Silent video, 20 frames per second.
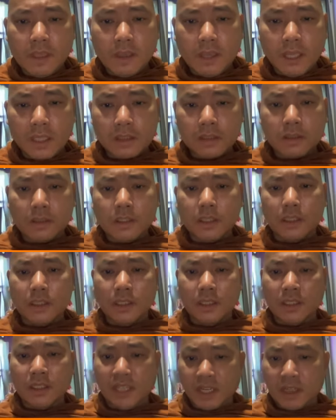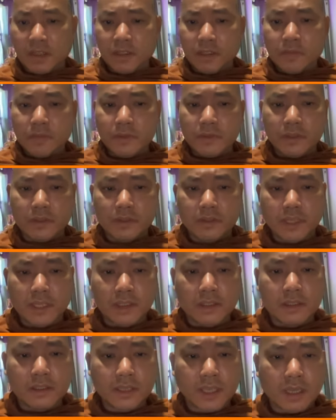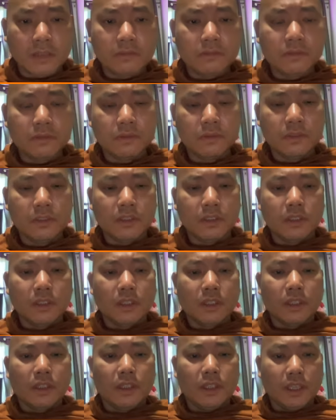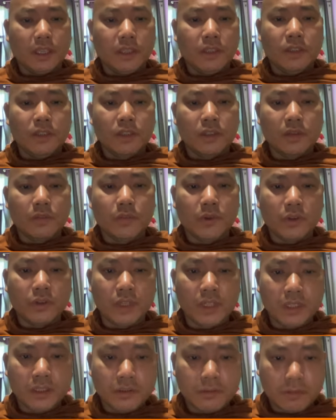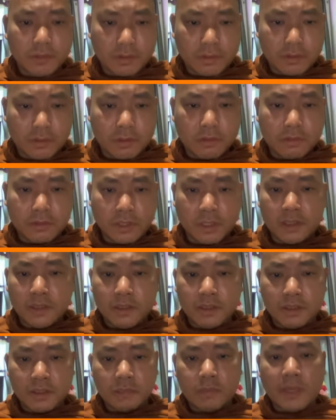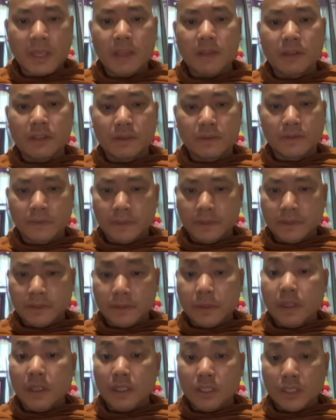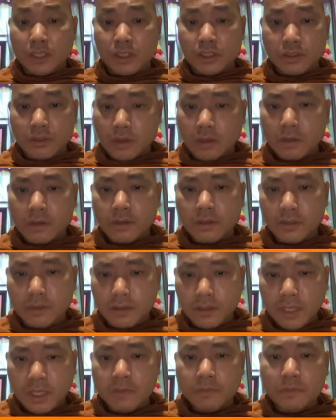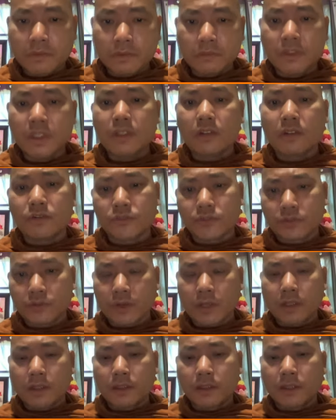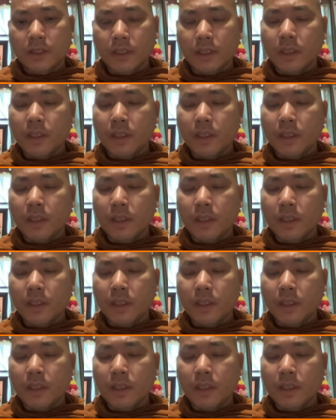Arthakatha narratives, and South Asian vernacular religious biographies. In this talk, I will reconstruct